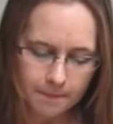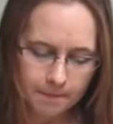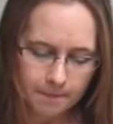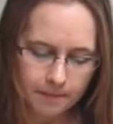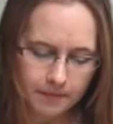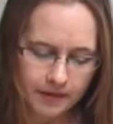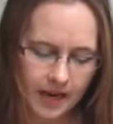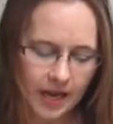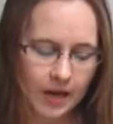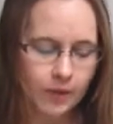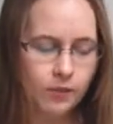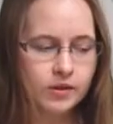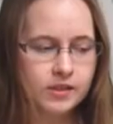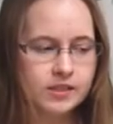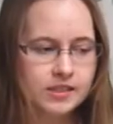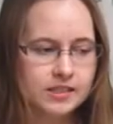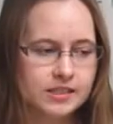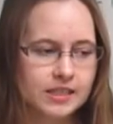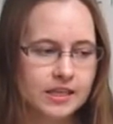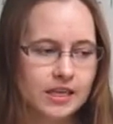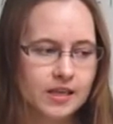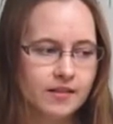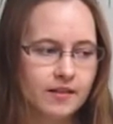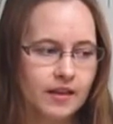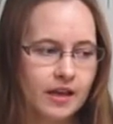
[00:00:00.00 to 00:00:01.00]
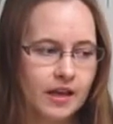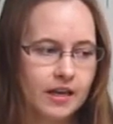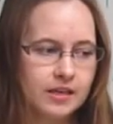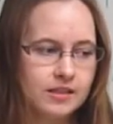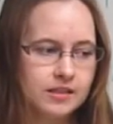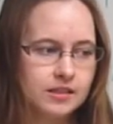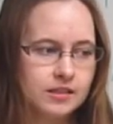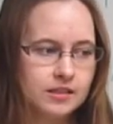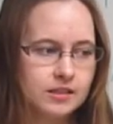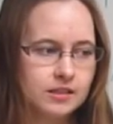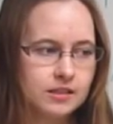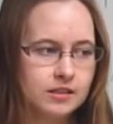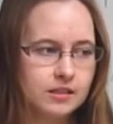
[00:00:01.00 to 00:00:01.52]
But I would say that
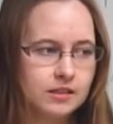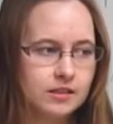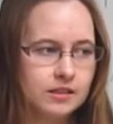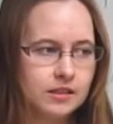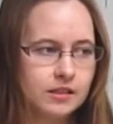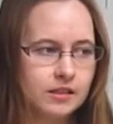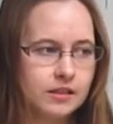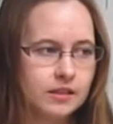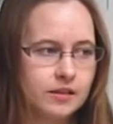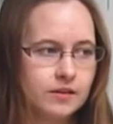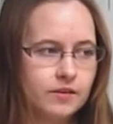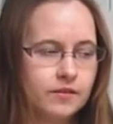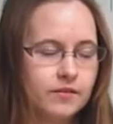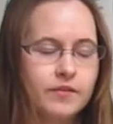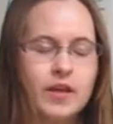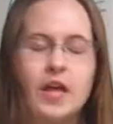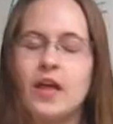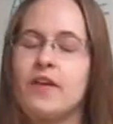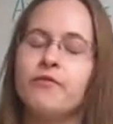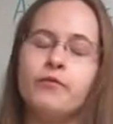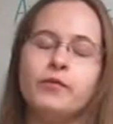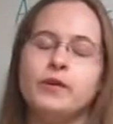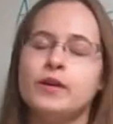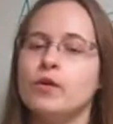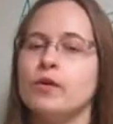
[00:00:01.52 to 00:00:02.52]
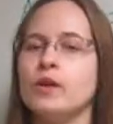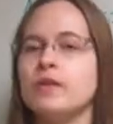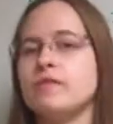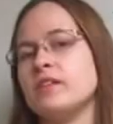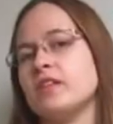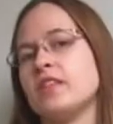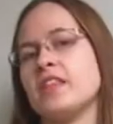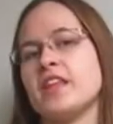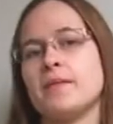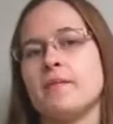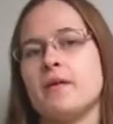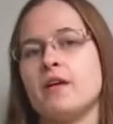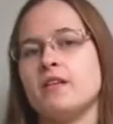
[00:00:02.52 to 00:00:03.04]
if we don't
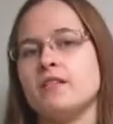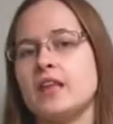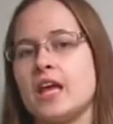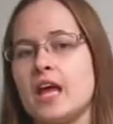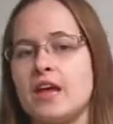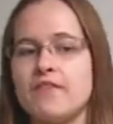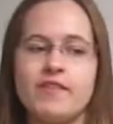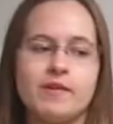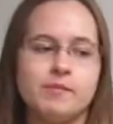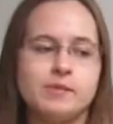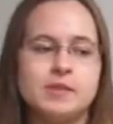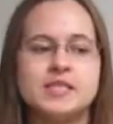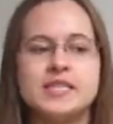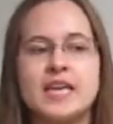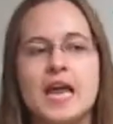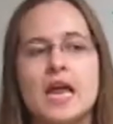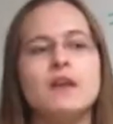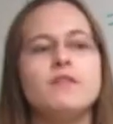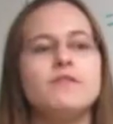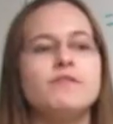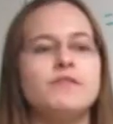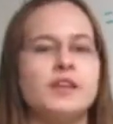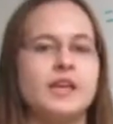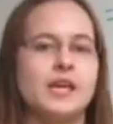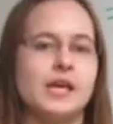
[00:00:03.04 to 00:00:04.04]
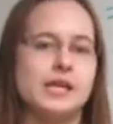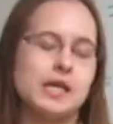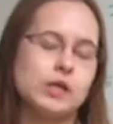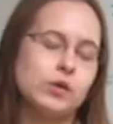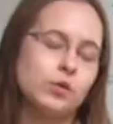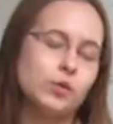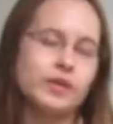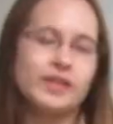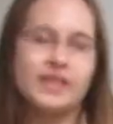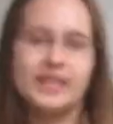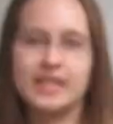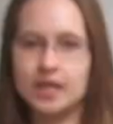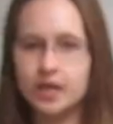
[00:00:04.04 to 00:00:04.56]
even think about that, if I'm just envying and I
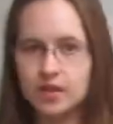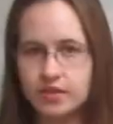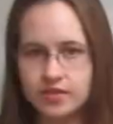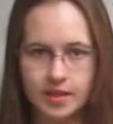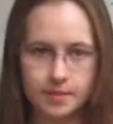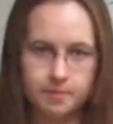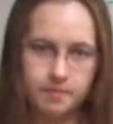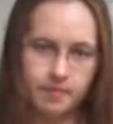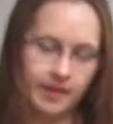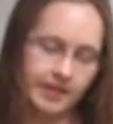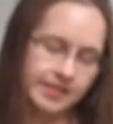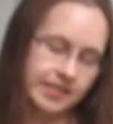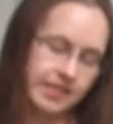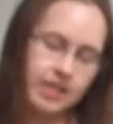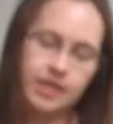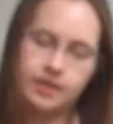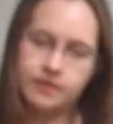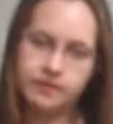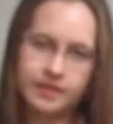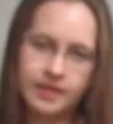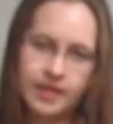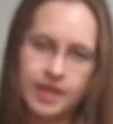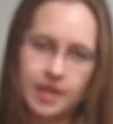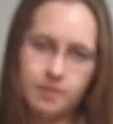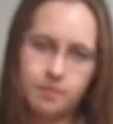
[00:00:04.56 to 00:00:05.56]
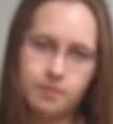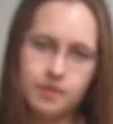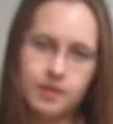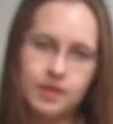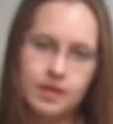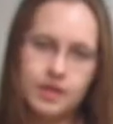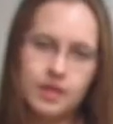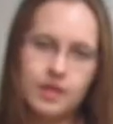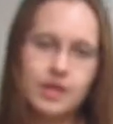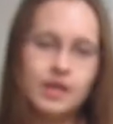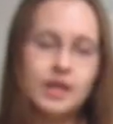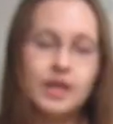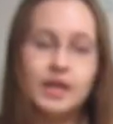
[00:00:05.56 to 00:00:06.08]
don't kill them because I envy them,
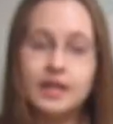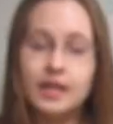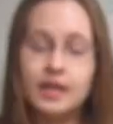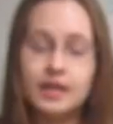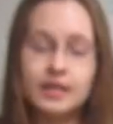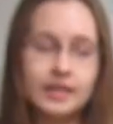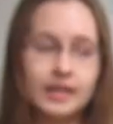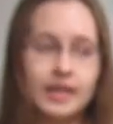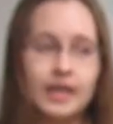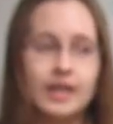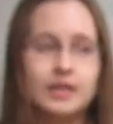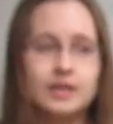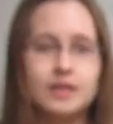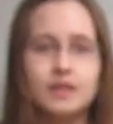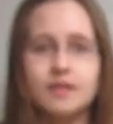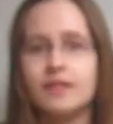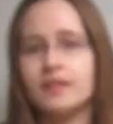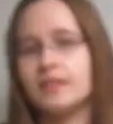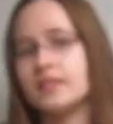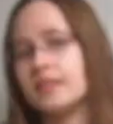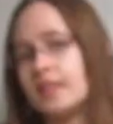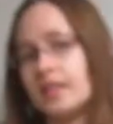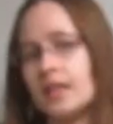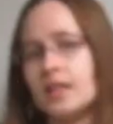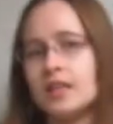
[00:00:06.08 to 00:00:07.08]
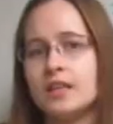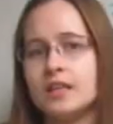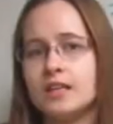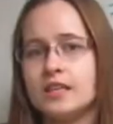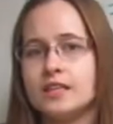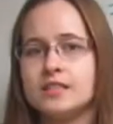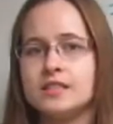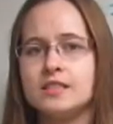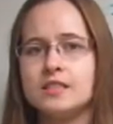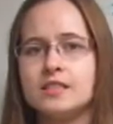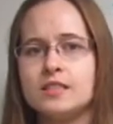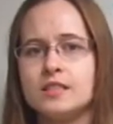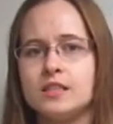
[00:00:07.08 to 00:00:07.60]
again, the killing
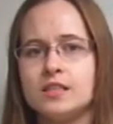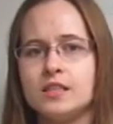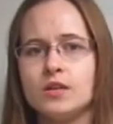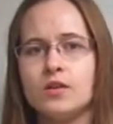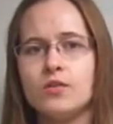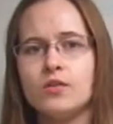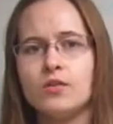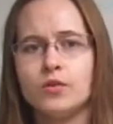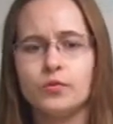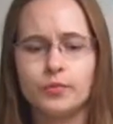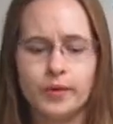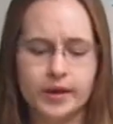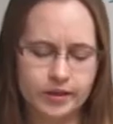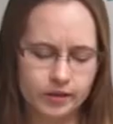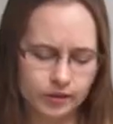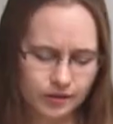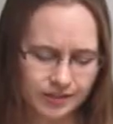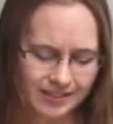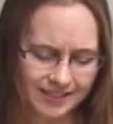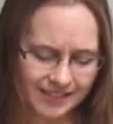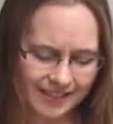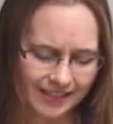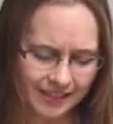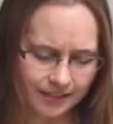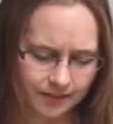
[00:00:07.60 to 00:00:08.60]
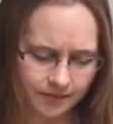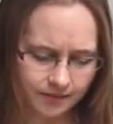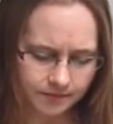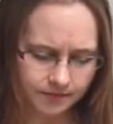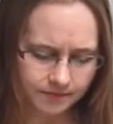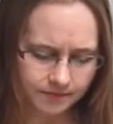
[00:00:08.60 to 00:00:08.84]
is still the greater sin.